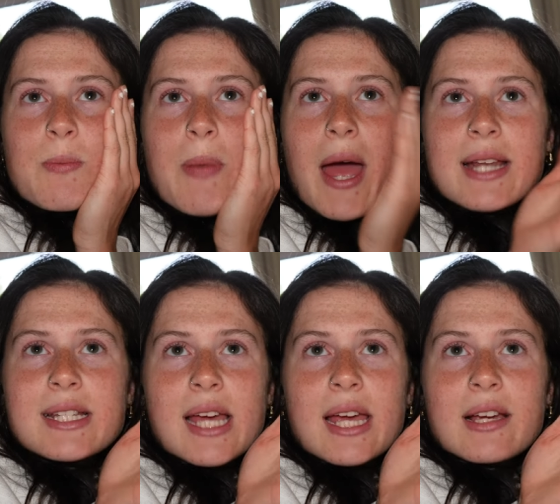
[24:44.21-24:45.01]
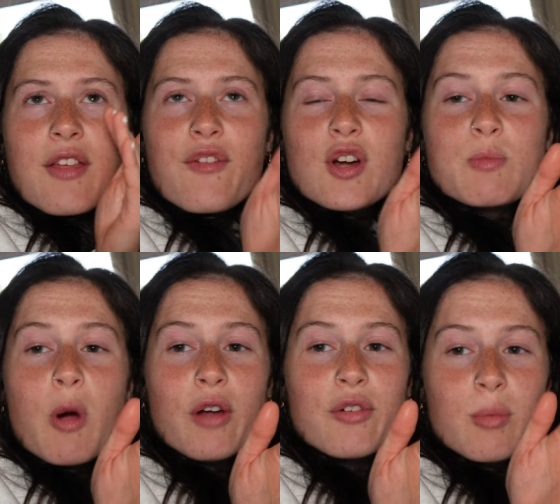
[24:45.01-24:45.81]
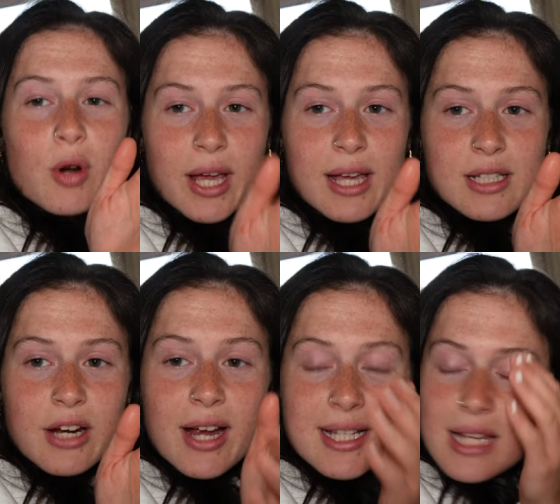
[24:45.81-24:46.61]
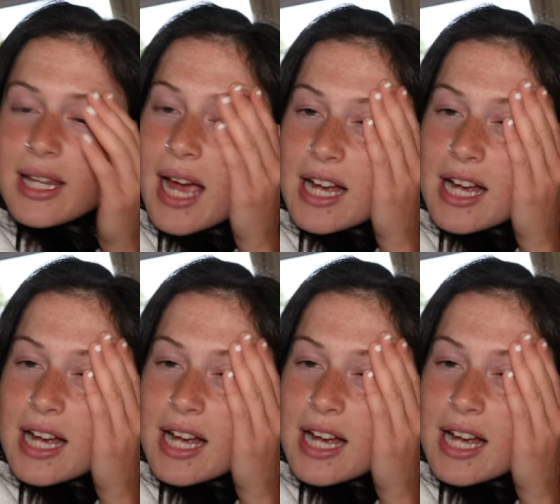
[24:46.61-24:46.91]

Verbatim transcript: spending the first part of your morning in direct sunlight,